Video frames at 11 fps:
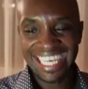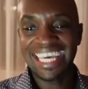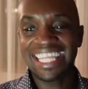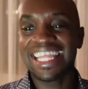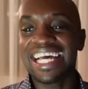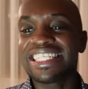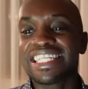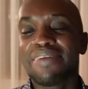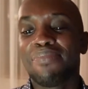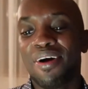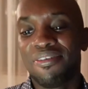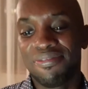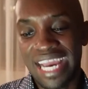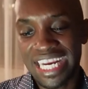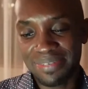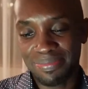That is the power of
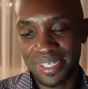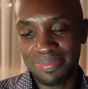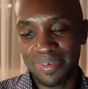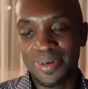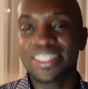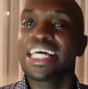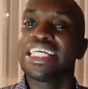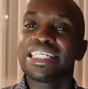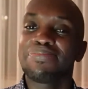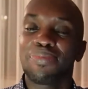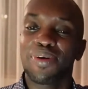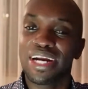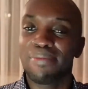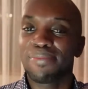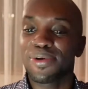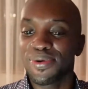Nightbot, because I just
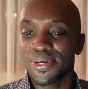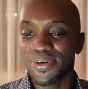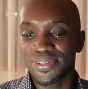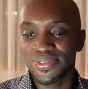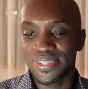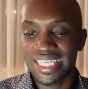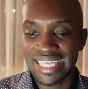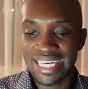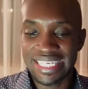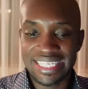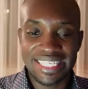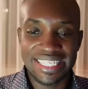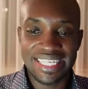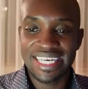programmed old onto the settings.